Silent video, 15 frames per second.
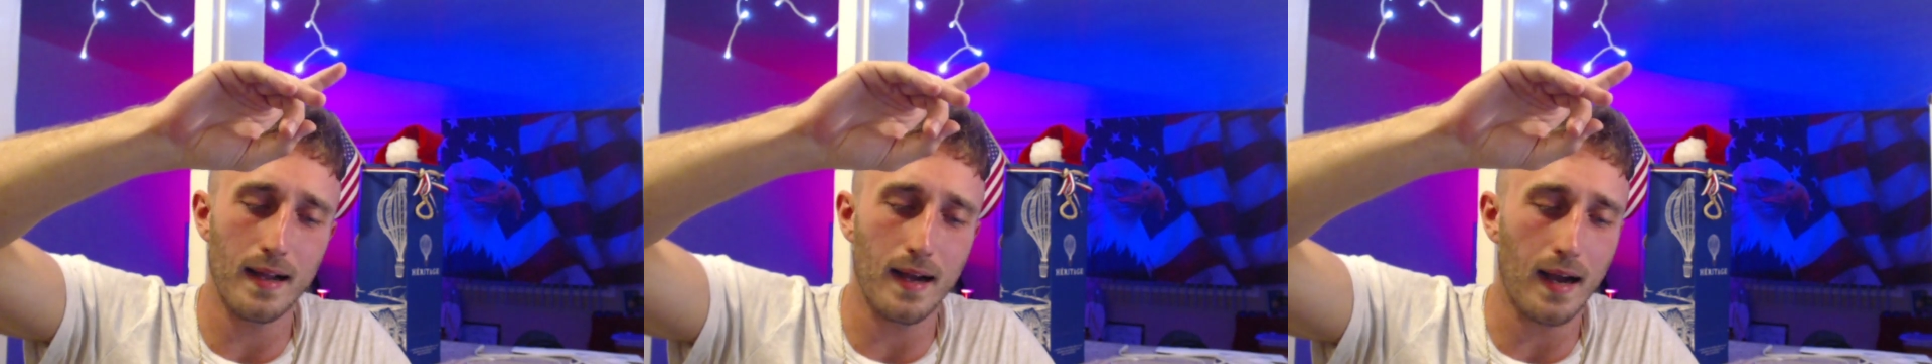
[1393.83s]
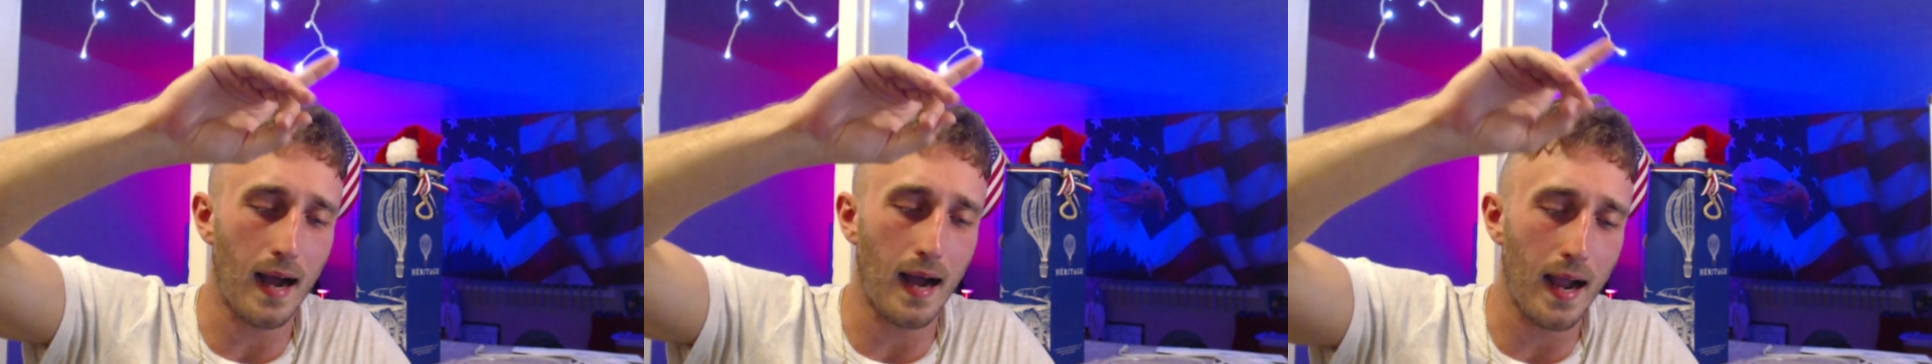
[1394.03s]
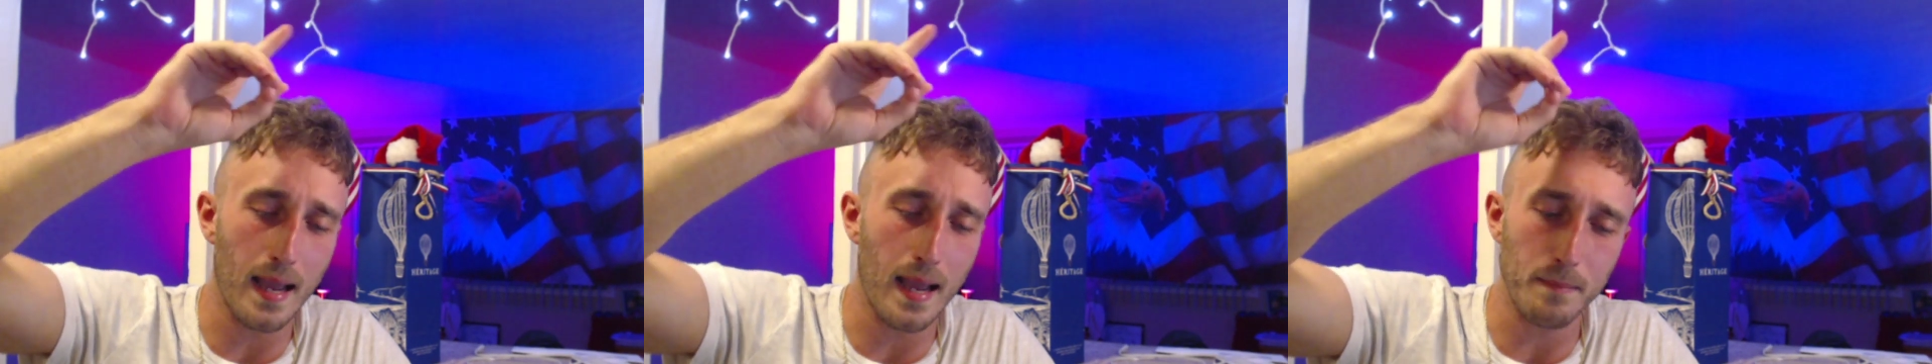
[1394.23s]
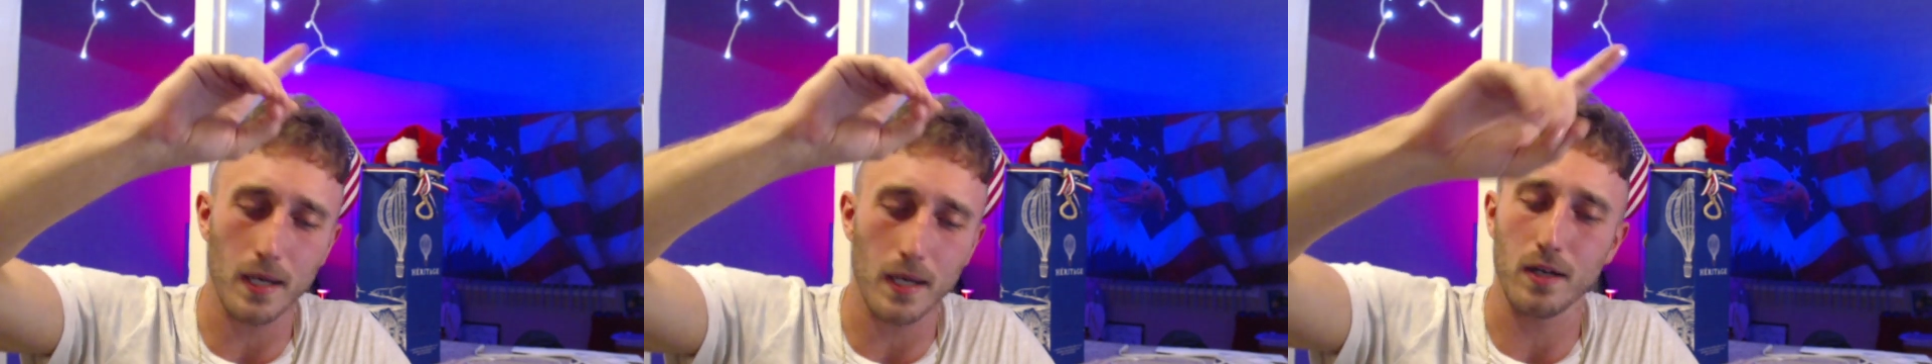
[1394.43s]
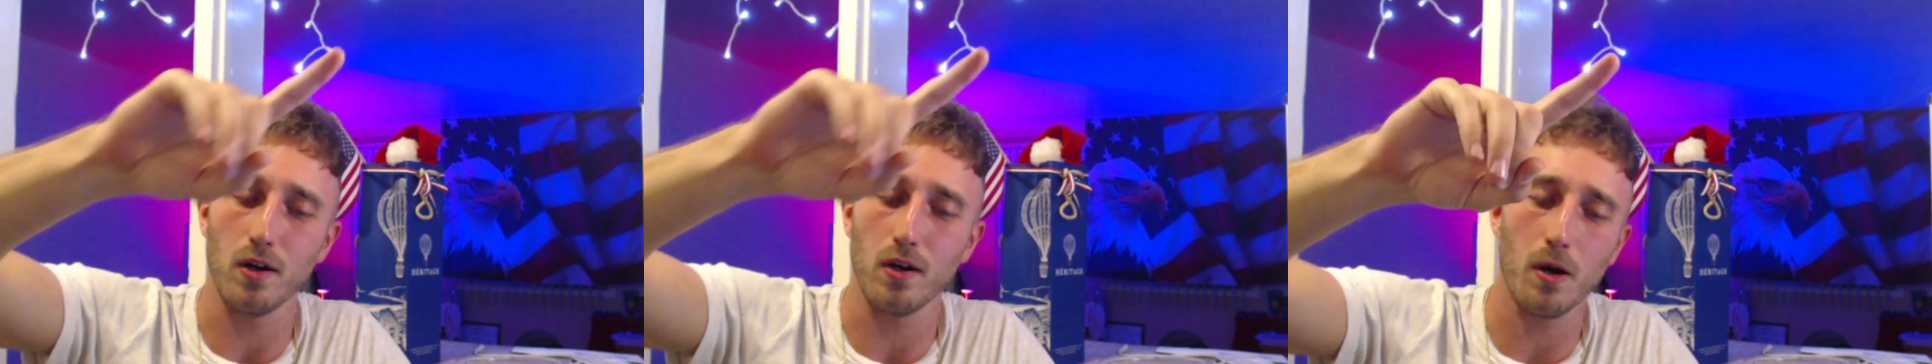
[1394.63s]
I had
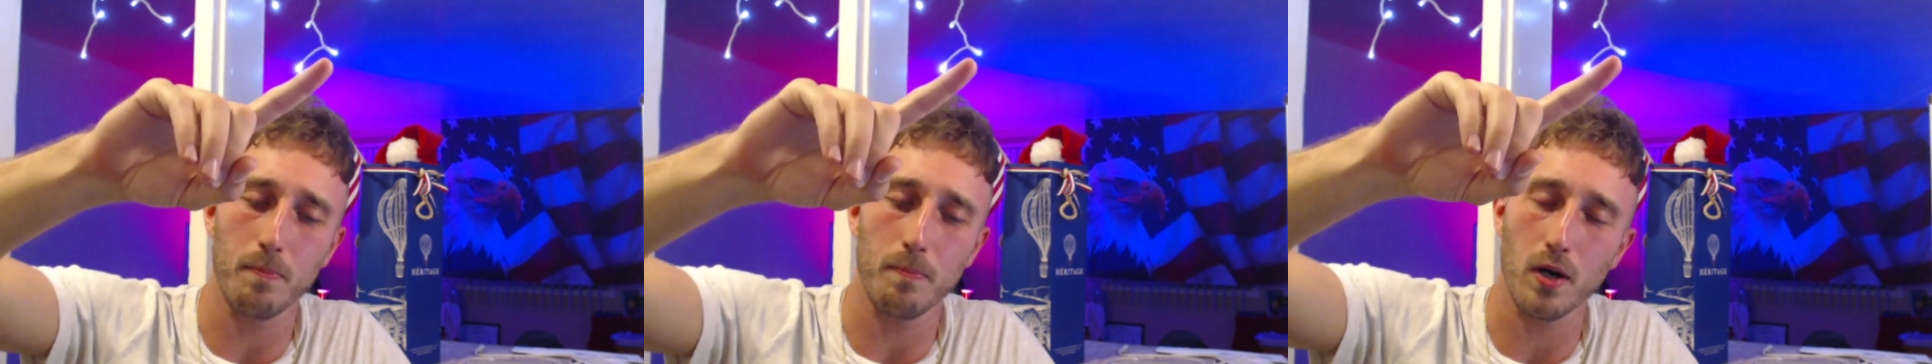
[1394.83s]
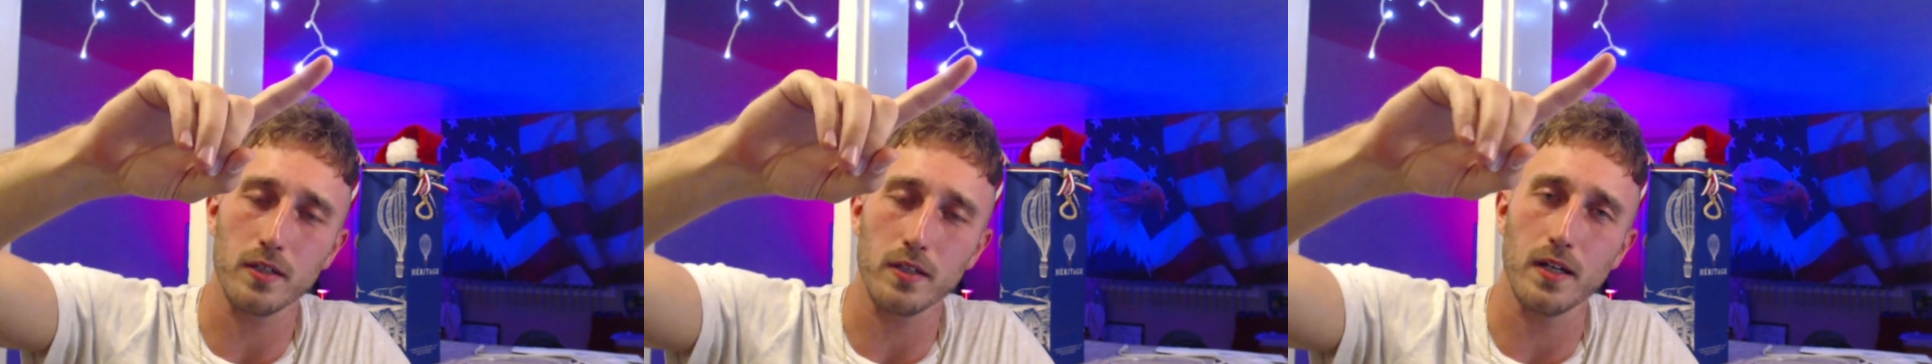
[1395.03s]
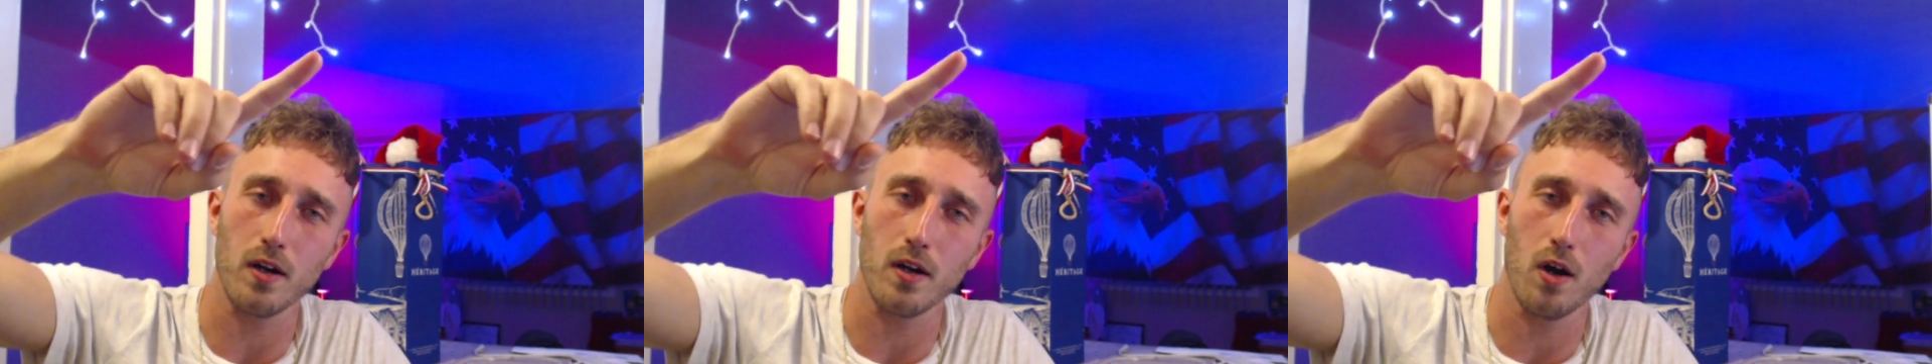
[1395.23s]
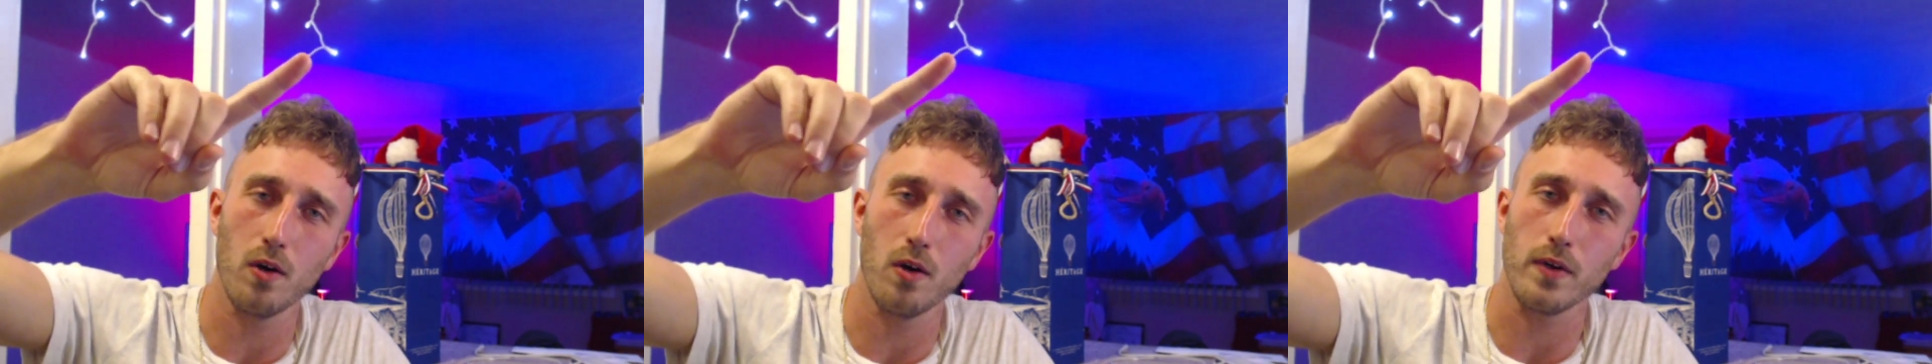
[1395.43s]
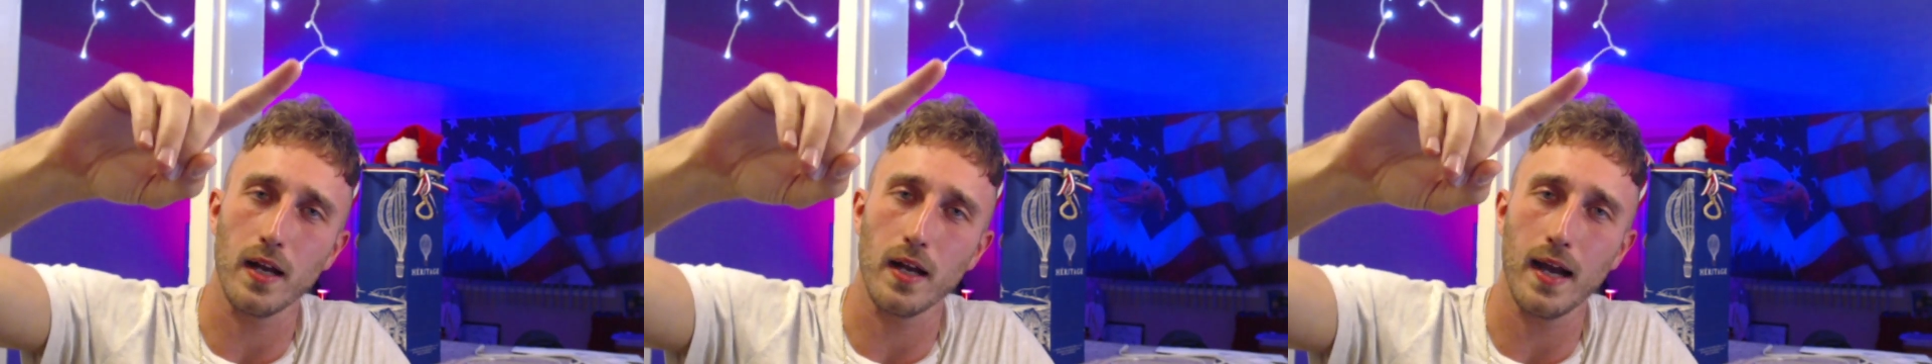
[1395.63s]
my car parked there
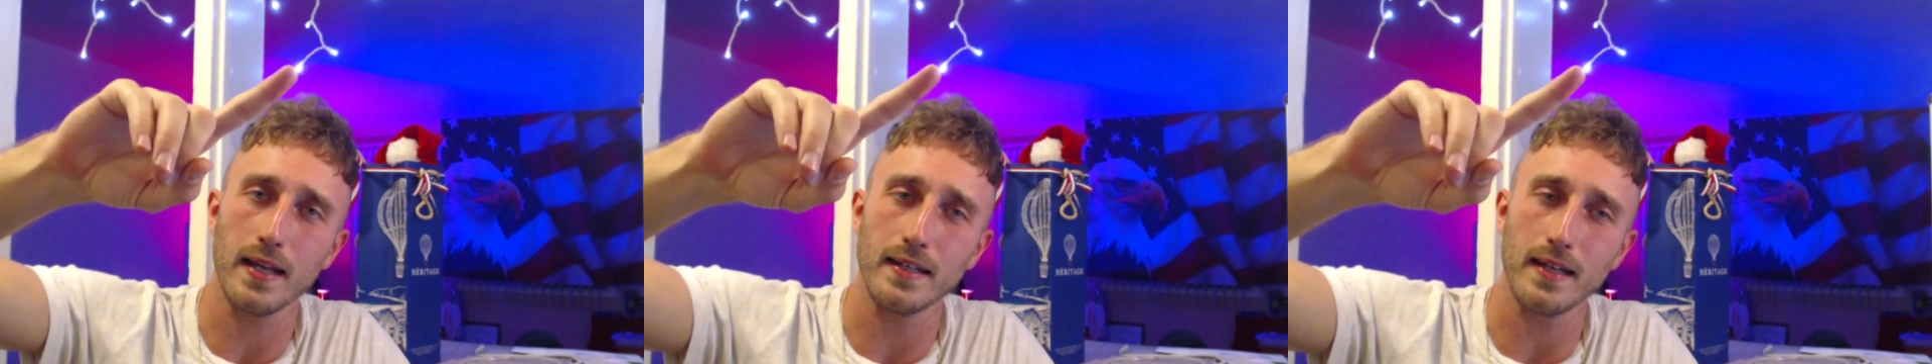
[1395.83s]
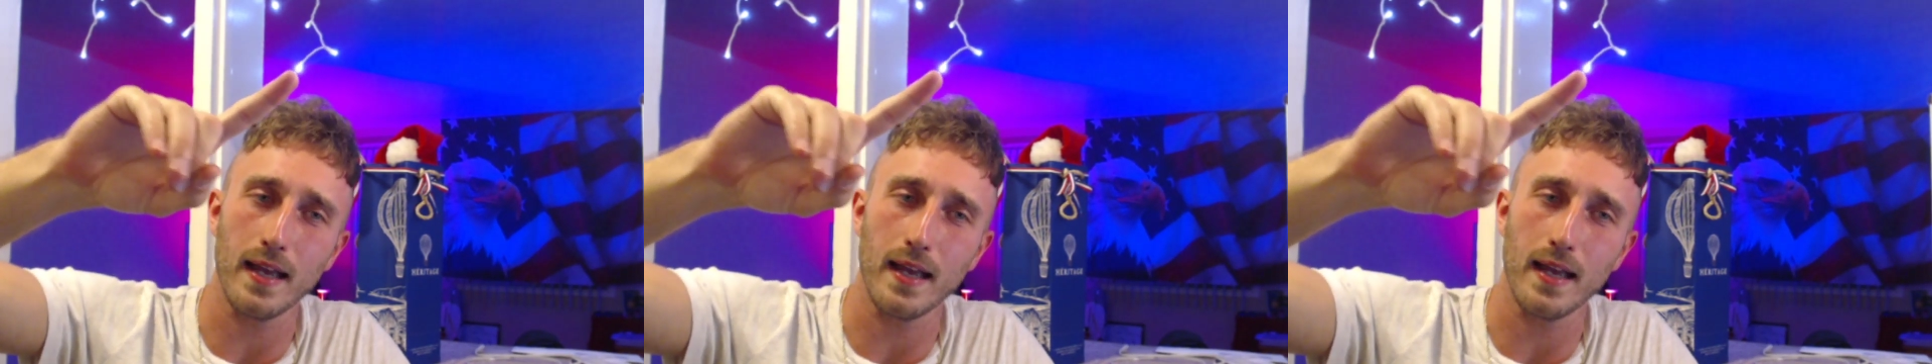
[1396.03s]
overnight,